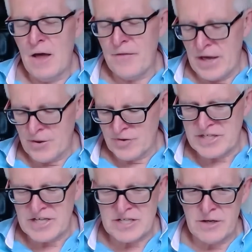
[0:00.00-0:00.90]
And the other is
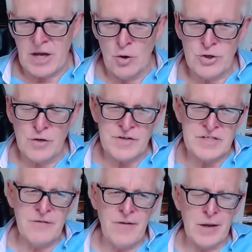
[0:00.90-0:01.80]
just you know look at the
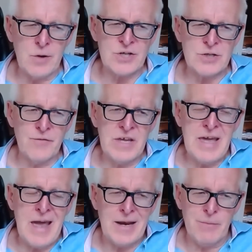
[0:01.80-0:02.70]
devaluation of the
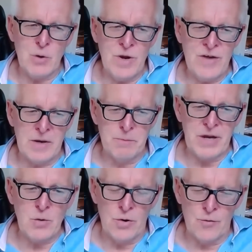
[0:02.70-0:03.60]
yen. I mean, we've had a
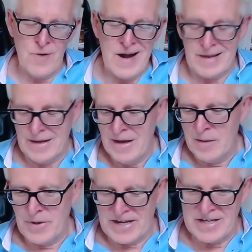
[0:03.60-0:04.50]
big one already,
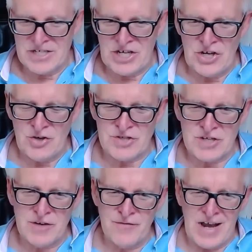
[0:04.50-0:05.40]
but it continues
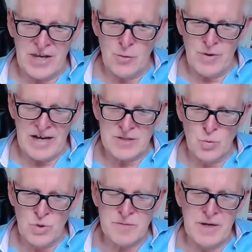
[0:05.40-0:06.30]
to devalue as
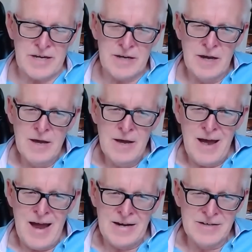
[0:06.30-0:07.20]
we speak.
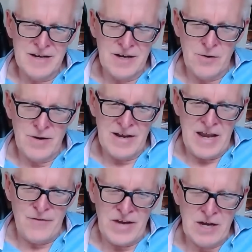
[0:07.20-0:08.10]
And you know,
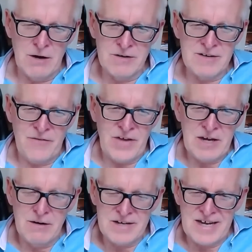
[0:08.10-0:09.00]
if it can't if it
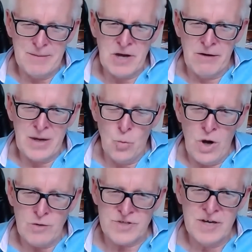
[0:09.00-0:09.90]
can't keep going, it
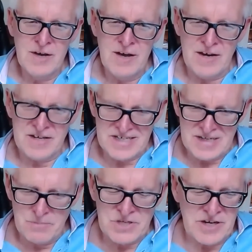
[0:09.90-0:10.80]
won't. And at
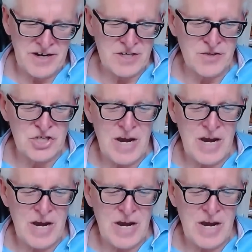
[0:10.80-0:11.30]
some stage, the